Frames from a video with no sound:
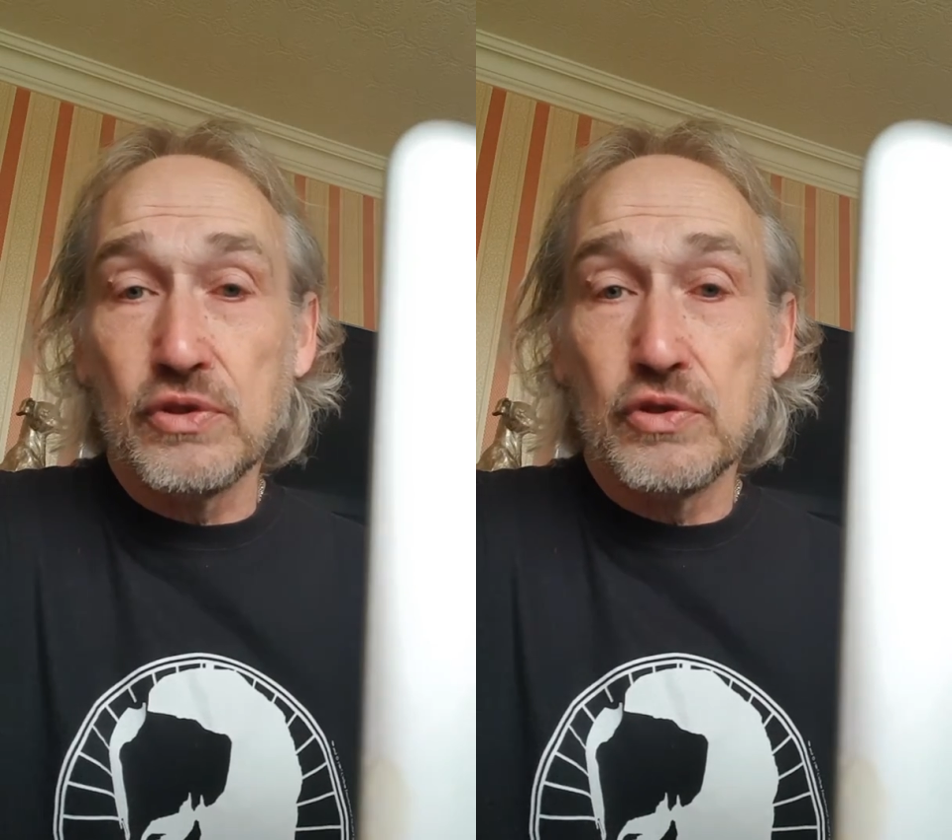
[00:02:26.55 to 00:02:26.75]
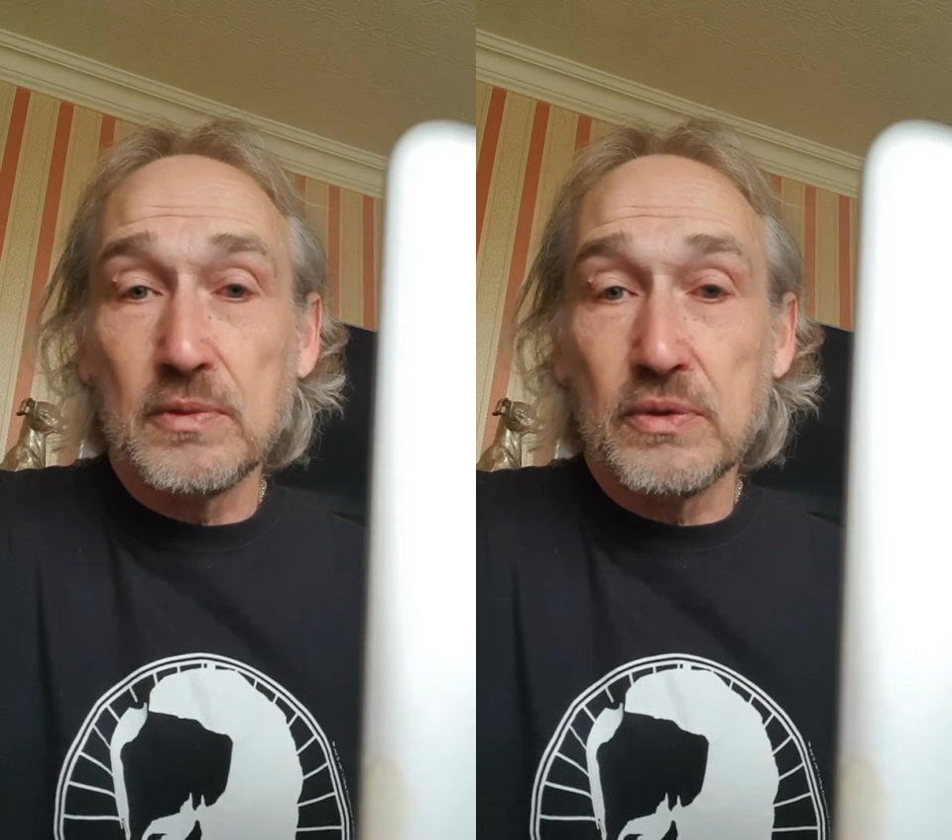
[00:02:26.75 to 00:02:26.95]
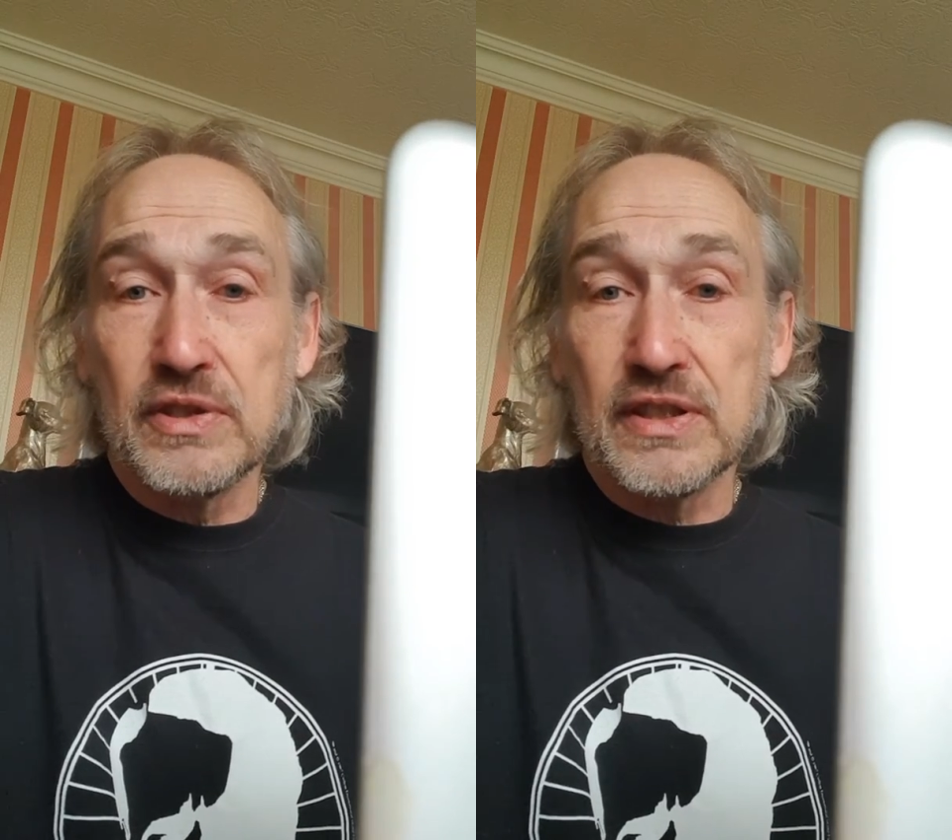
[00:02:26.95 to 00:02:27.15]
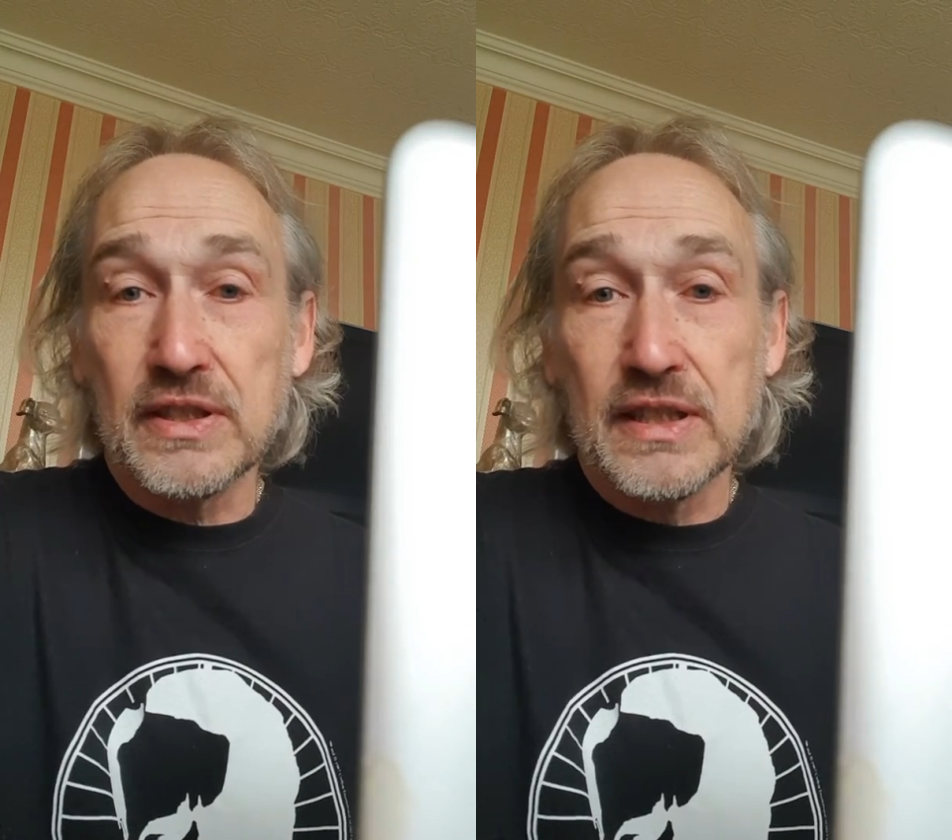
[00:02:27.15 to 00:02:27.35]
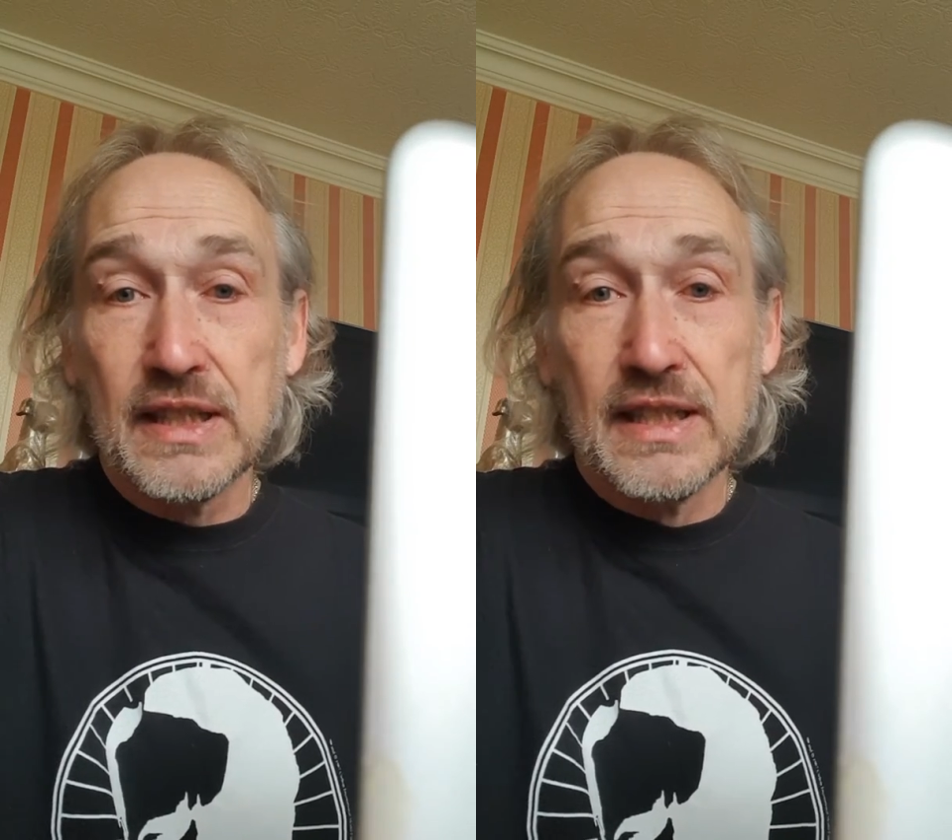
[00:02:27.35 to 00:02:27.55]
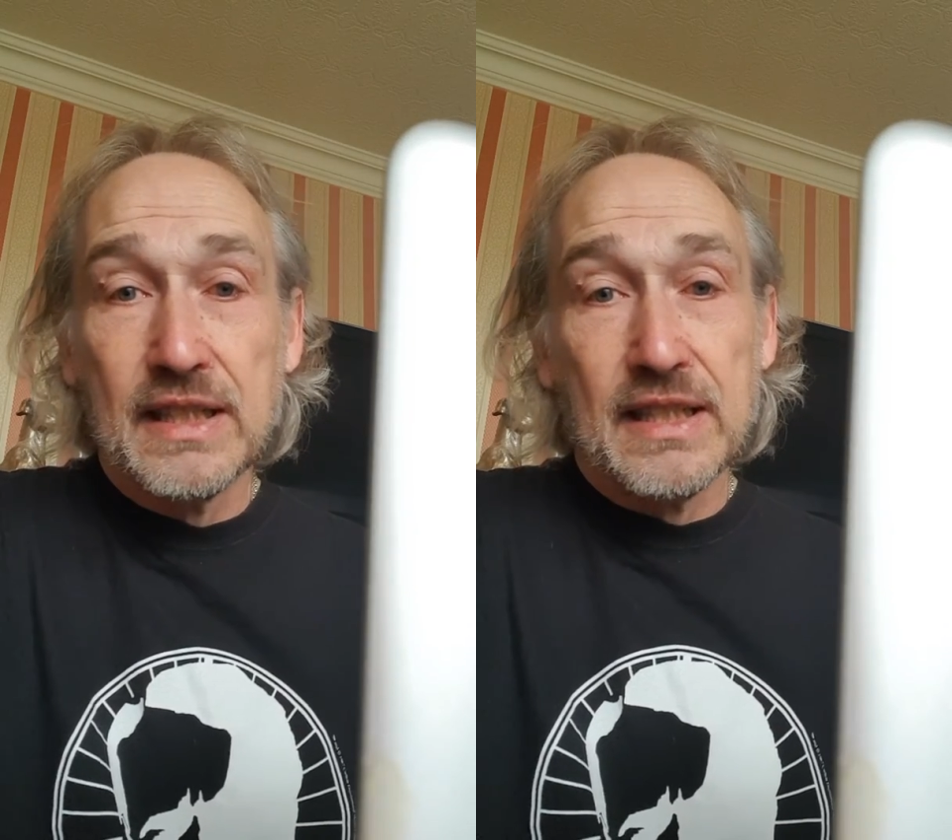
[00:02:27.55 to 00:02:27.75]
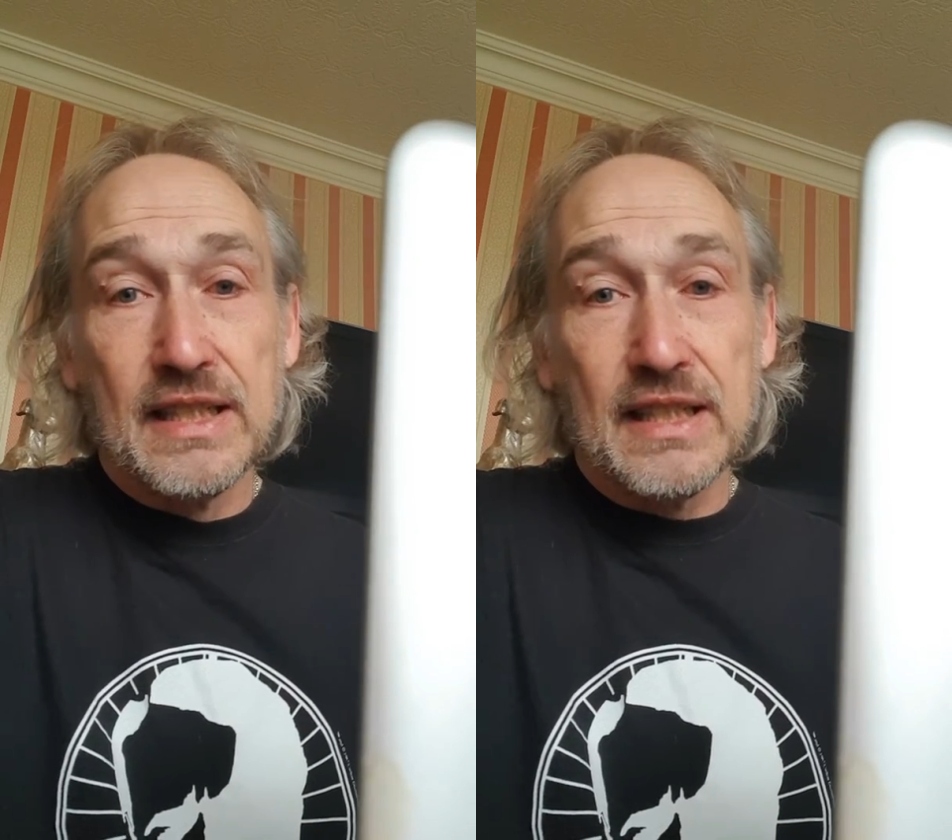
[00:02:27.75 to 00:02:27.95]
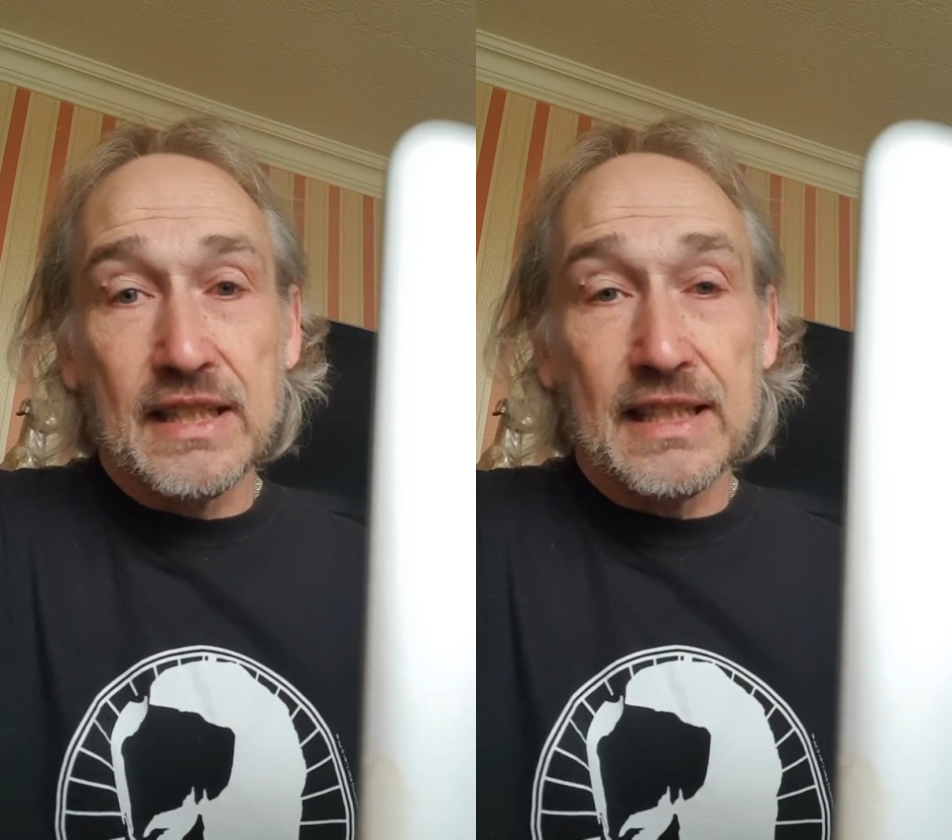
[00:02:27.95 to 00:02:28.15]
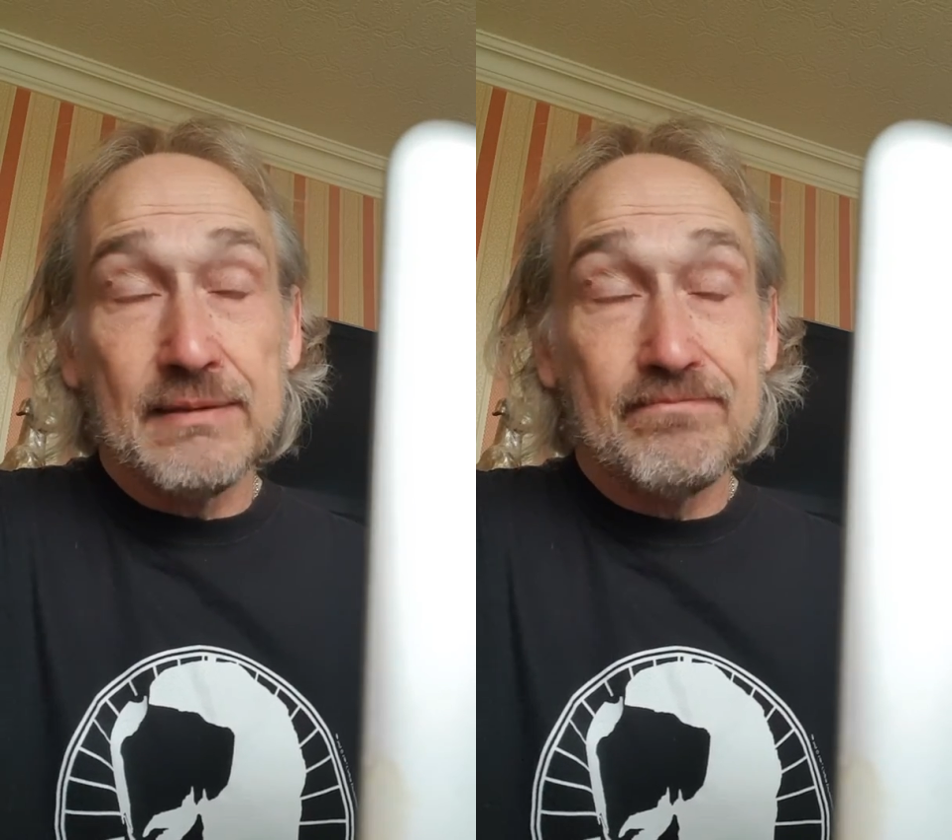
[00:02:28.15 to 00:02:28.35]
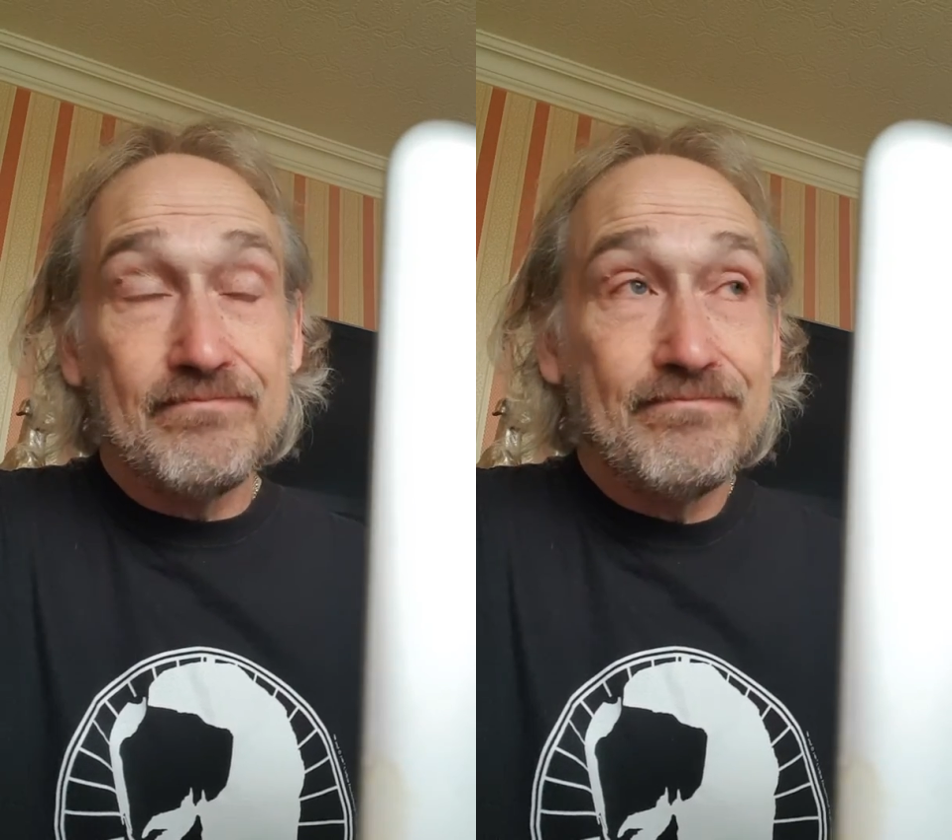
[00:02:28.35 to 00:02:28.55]
normally work.
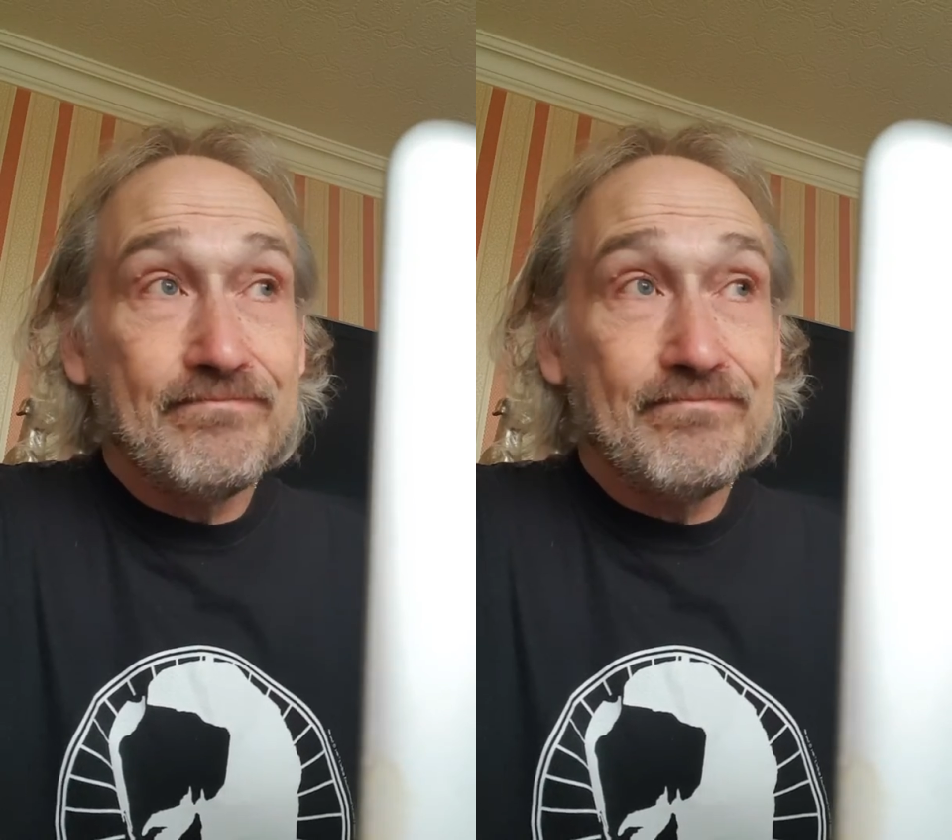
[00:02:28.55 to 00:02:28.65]
And